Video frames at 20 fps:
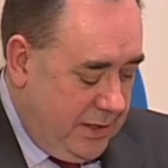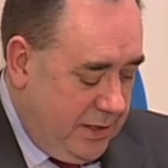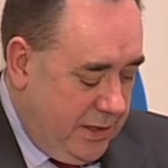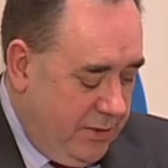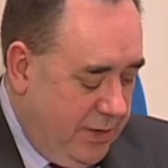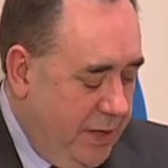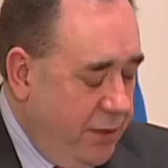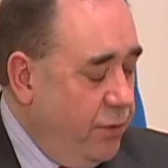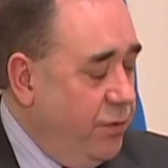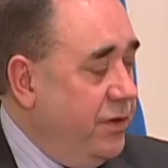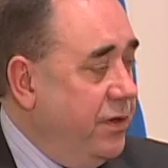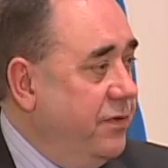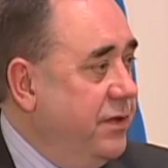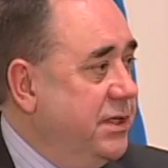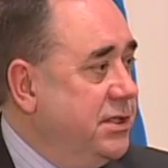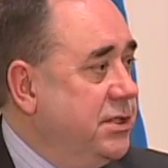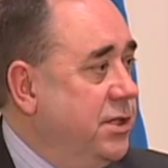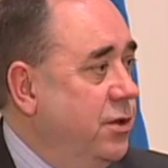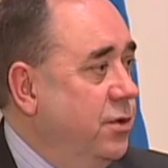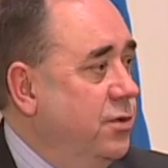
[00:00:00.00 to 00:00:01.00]
Now, I know that
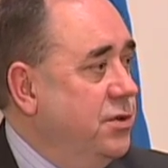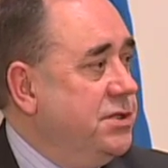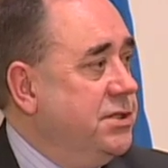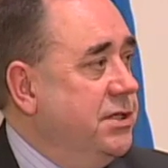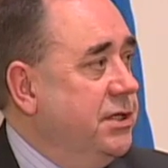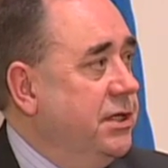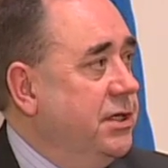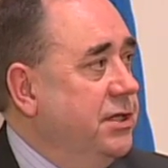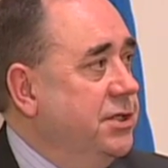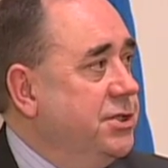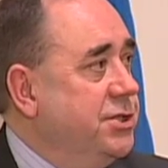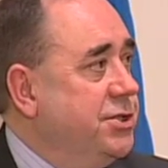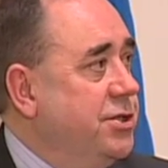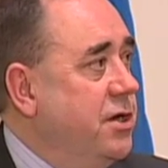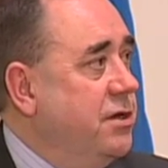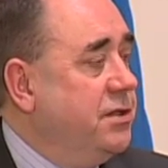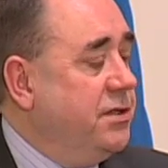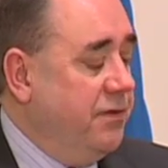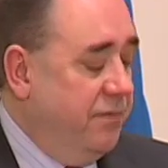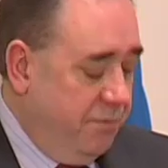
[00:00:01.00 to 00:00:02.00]
this close and
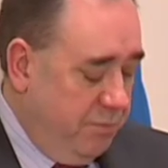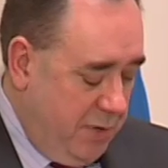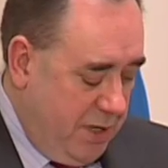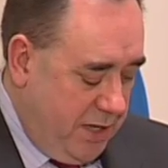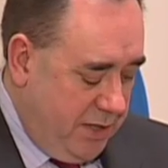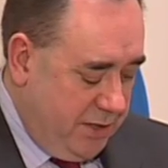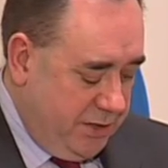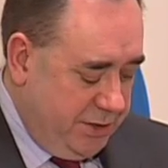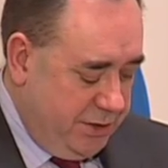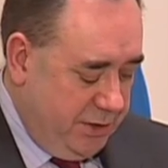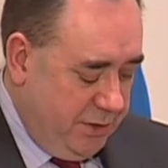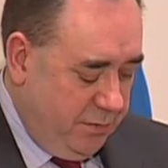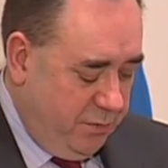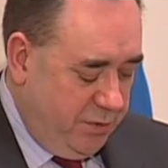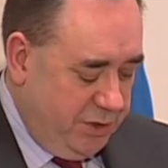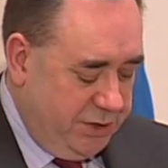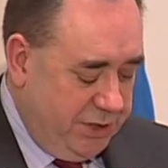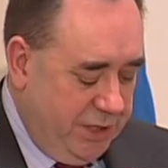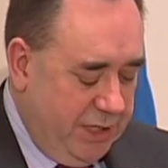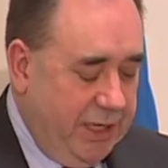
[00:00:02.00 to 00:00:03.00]
constructive partnership,
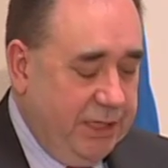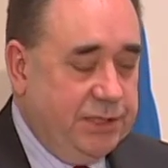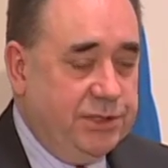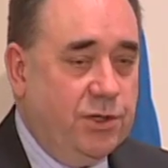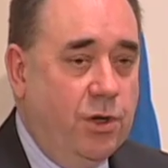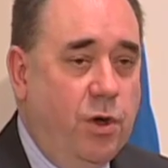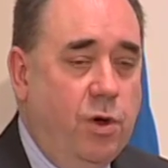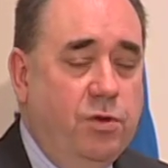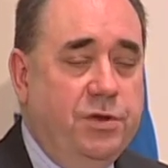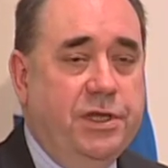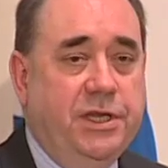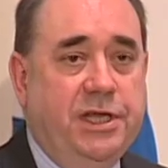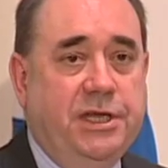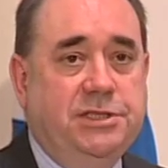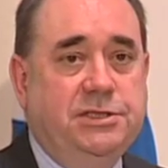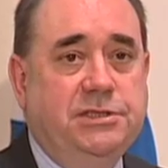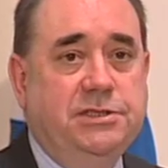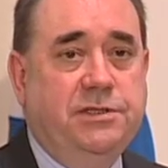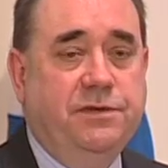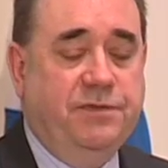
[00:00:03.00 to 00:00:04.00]
which unites all the
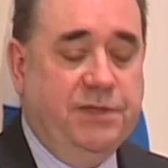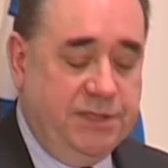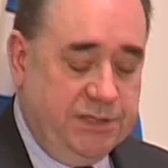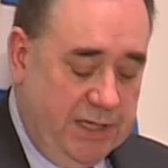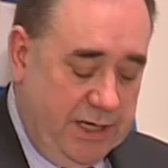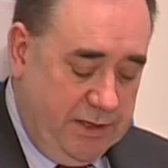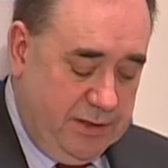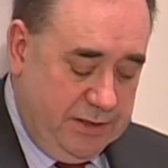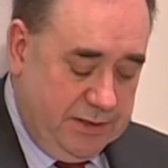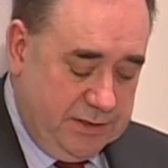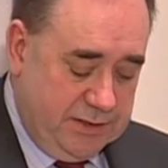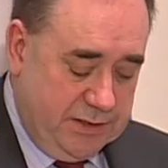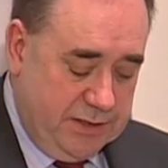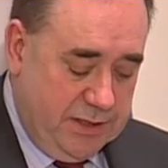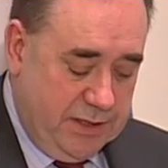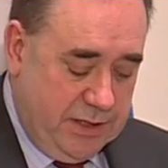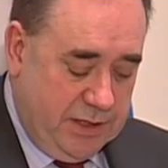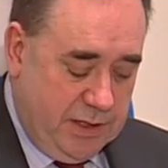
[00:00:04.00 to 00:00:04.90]
nations of these islands,